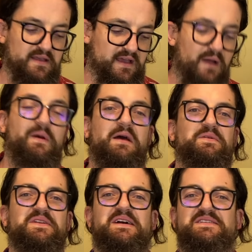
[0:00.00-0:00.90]
I went out
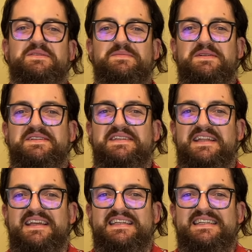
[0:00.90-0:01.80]
and got some milk
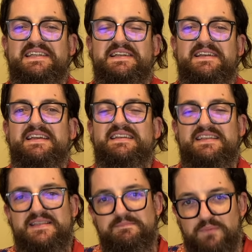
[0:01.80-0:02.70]
today.
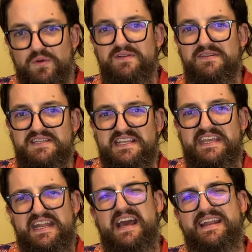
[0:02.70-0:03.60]
It's important to
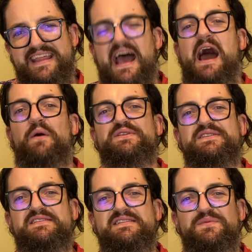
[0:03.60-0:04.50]
get out of the
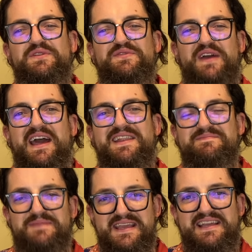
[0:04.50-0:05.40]
house when you've had a
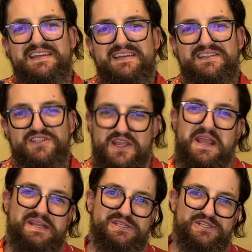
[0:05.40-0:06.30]
big
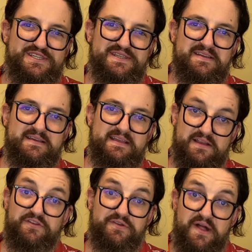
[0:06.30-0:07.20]
change
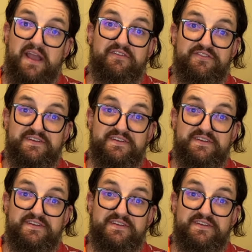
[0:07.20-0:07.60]
in your life.